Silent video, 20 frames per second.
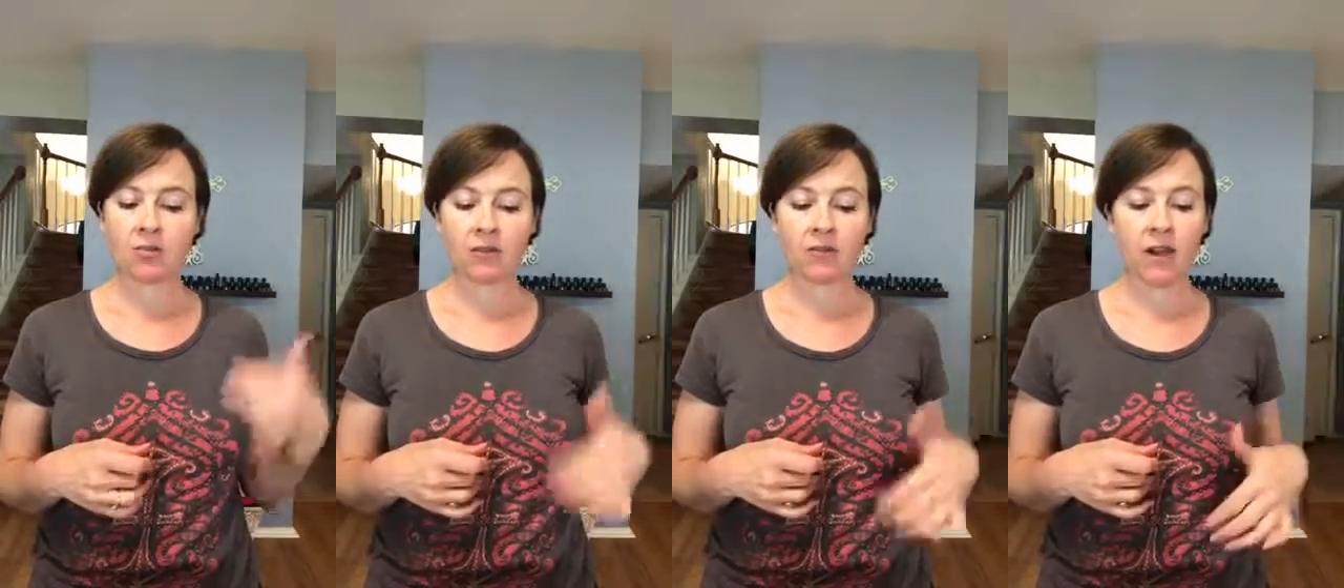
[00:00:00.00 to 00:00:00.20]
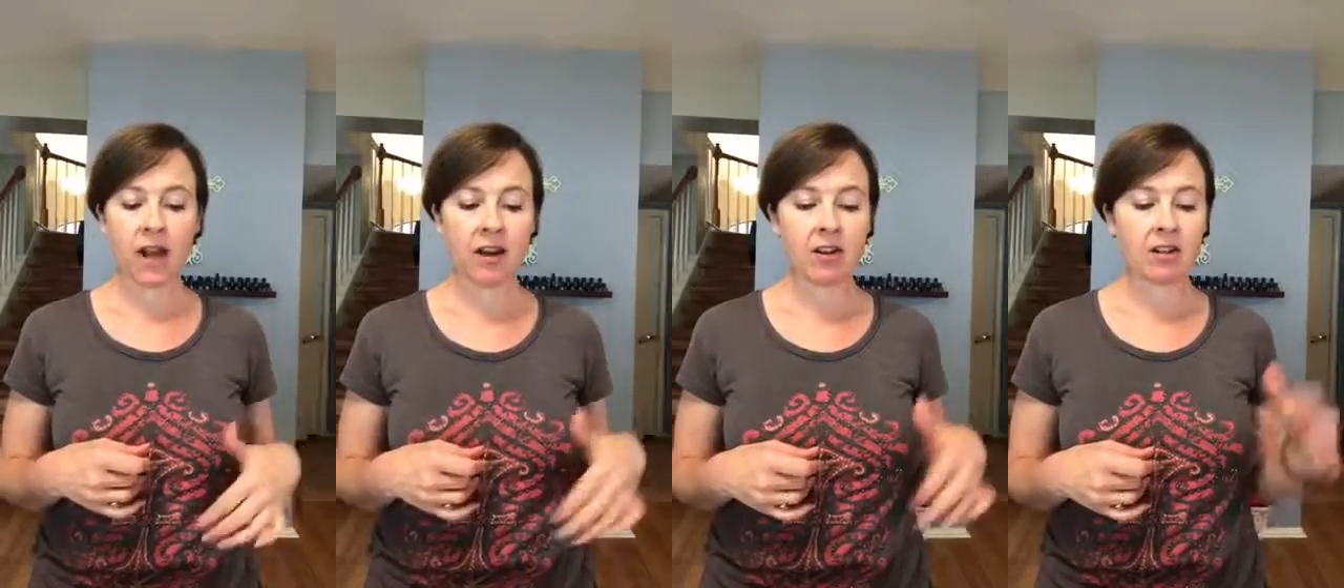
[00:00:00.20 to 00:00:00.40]

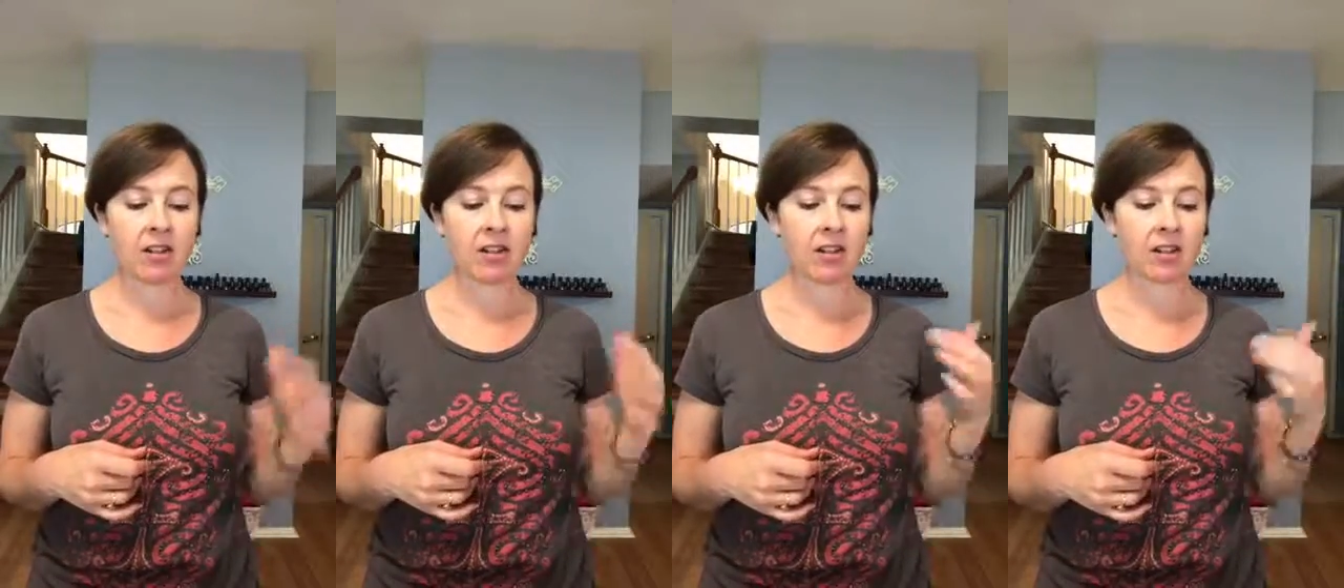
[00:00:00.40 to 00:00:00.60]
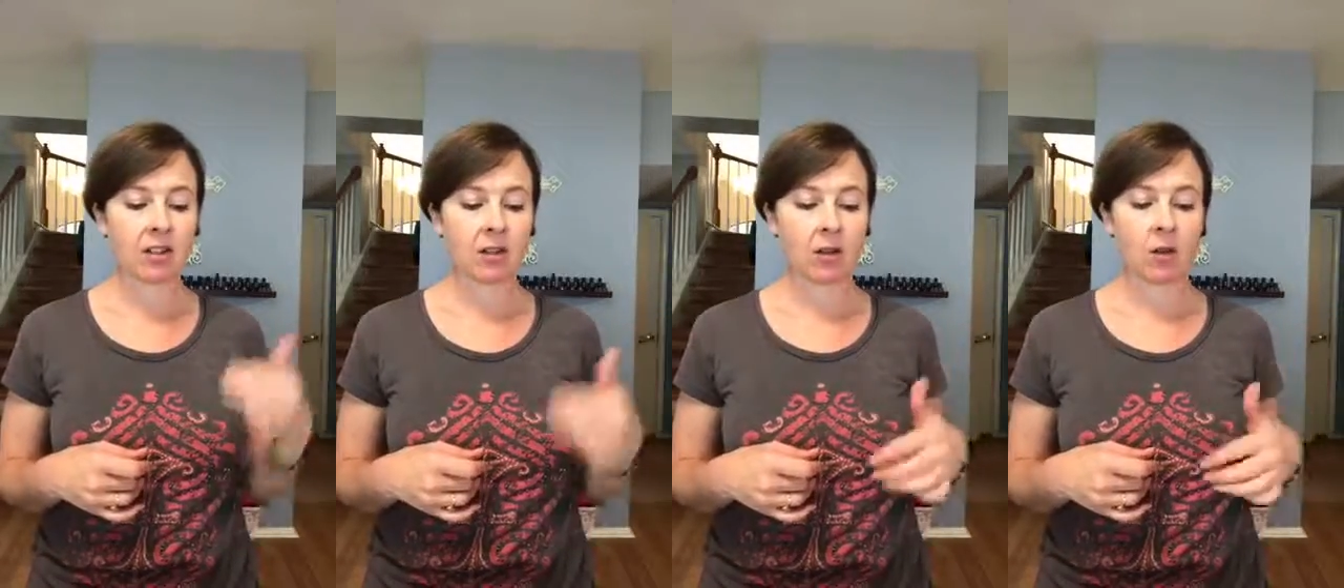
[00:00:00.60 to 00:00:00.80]
for
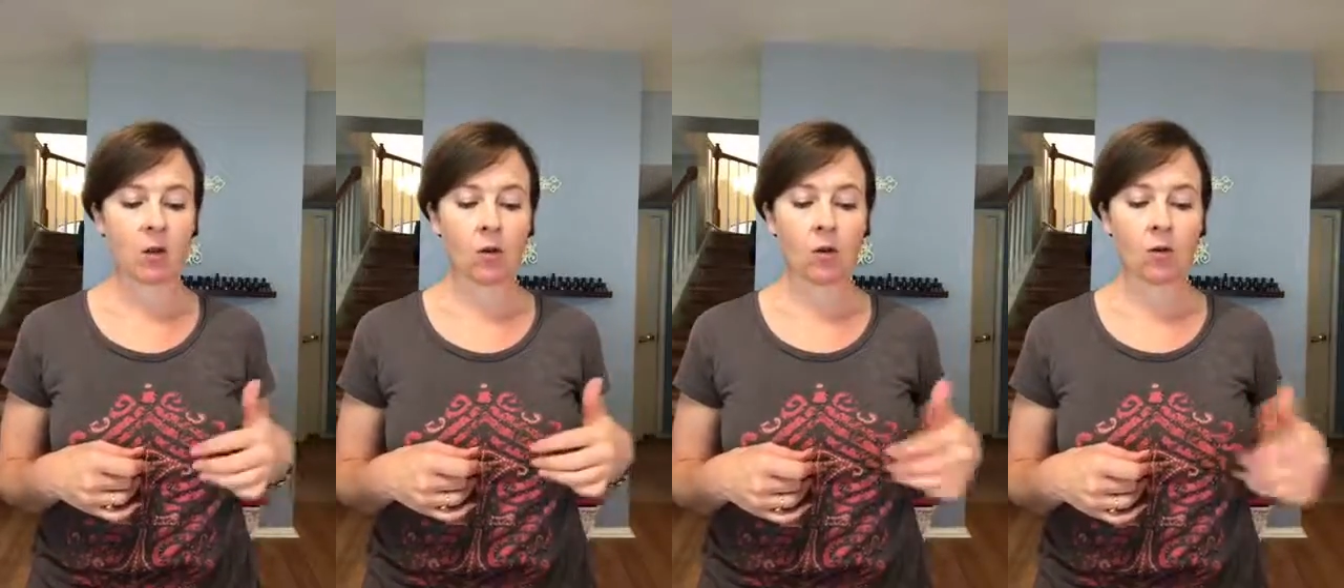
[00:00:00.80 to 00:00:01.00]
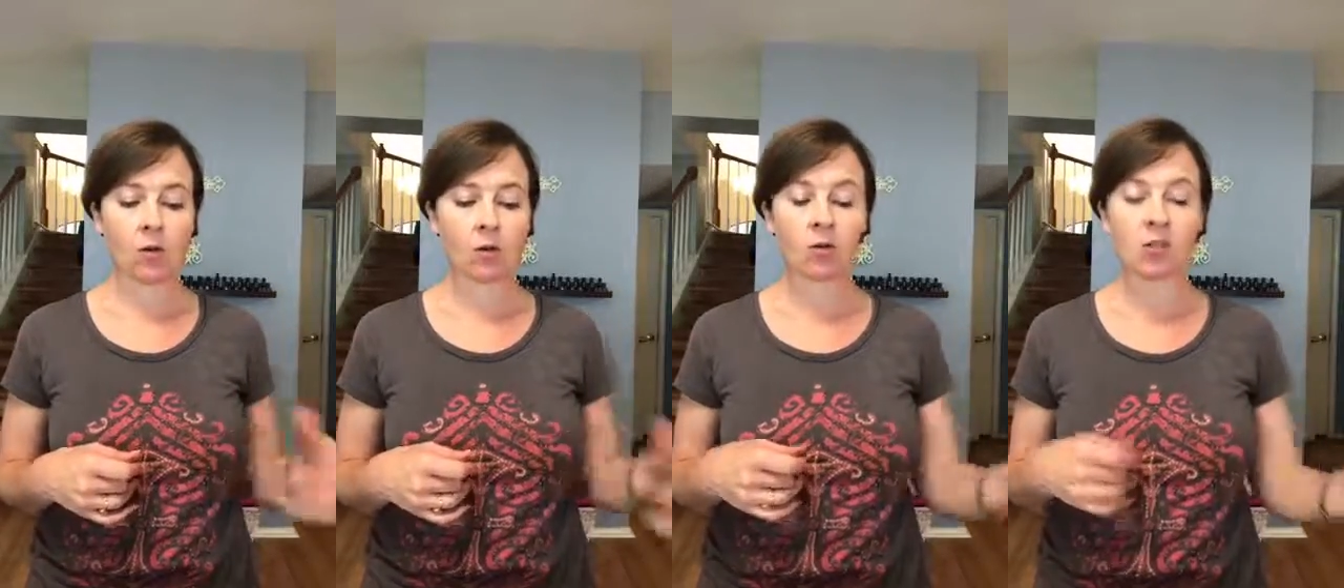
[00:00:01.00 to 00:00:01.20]
viruses and
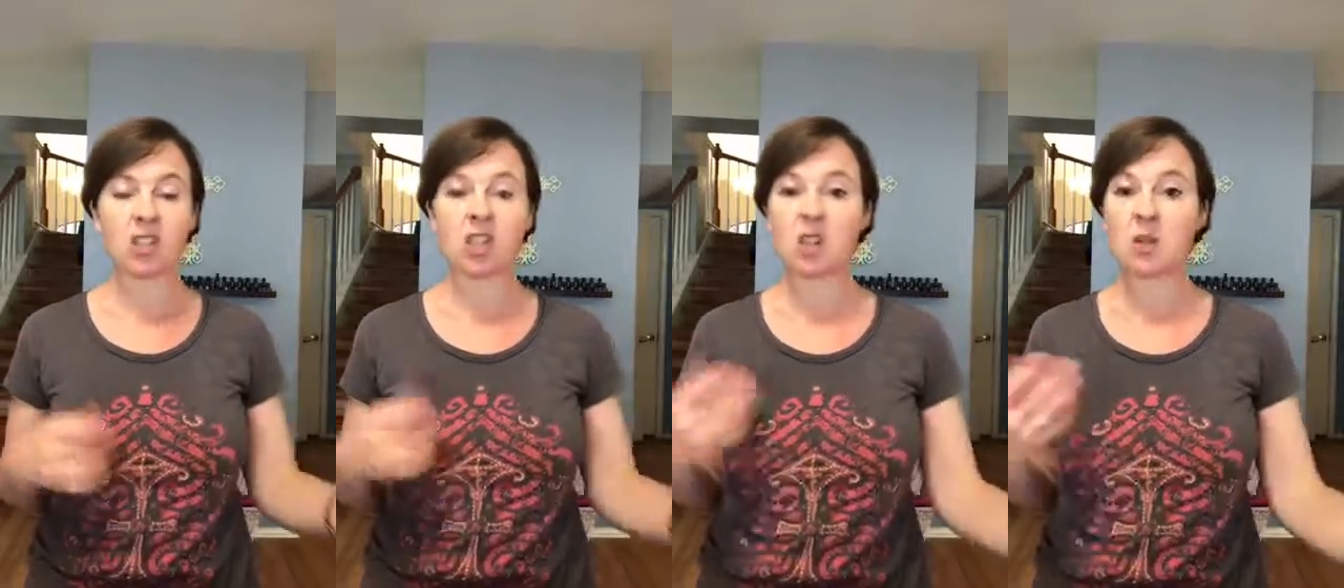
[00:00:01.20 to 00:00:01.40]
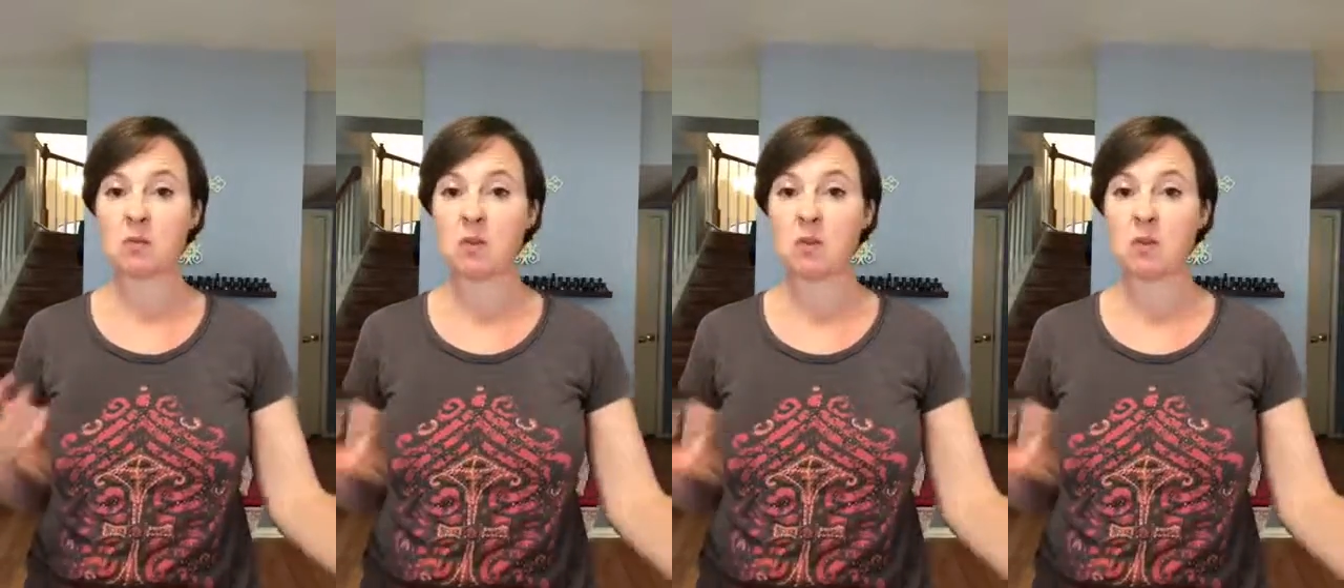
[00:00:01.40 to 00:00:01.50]
colds,